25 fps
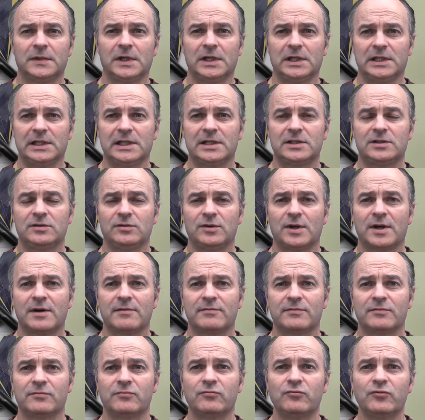unless you
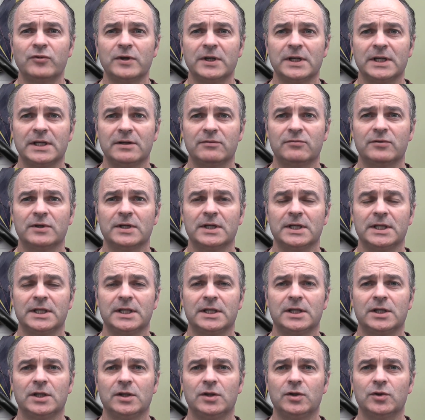have a
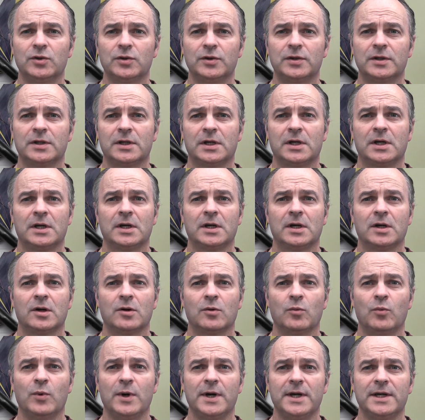really good
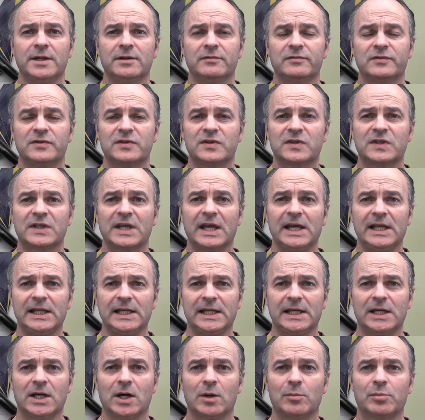way of
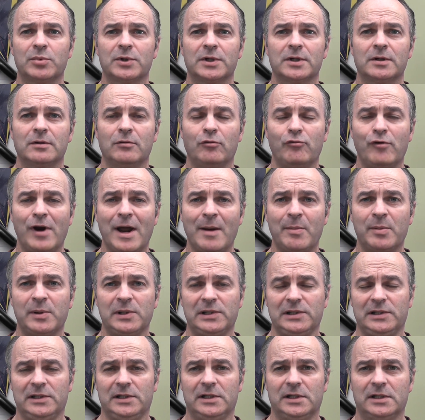scaling up
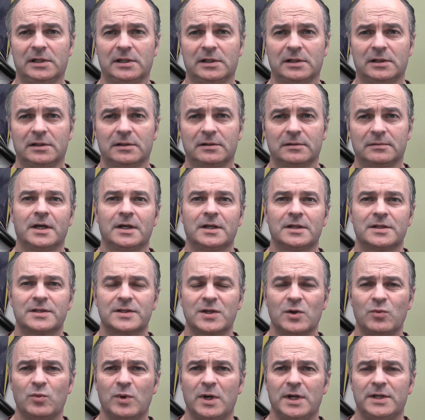rapidly.
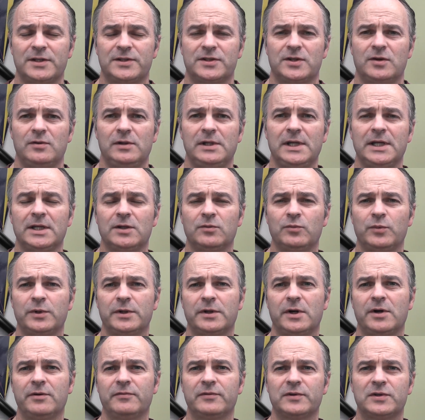So why so late?
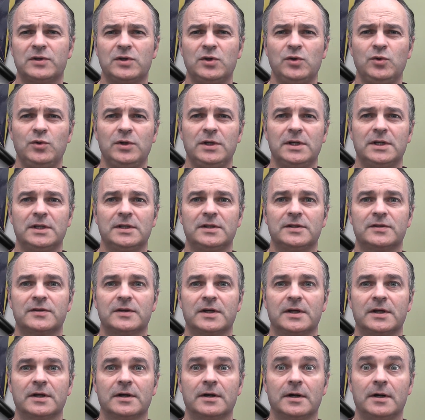We're over 2
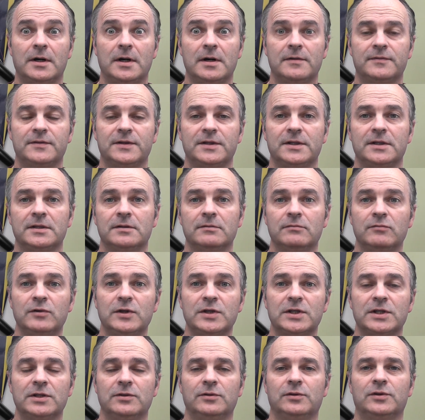years after the
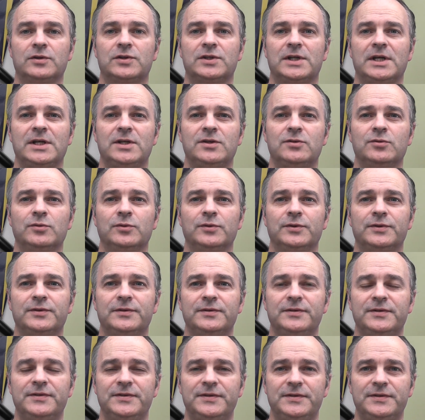original scheduled
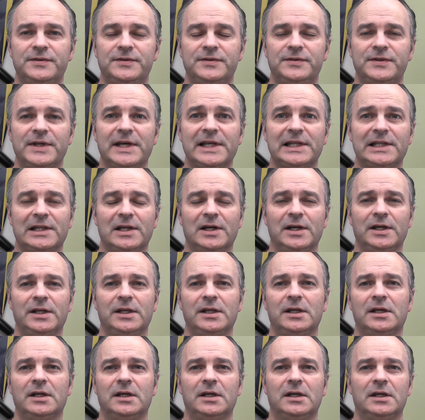
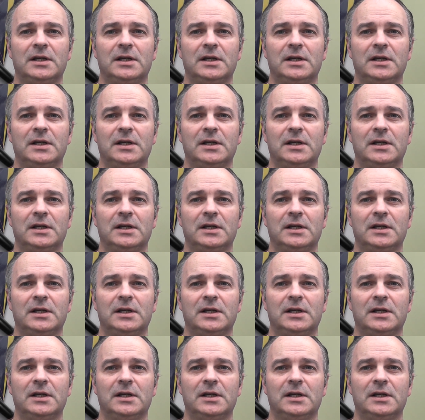deadline.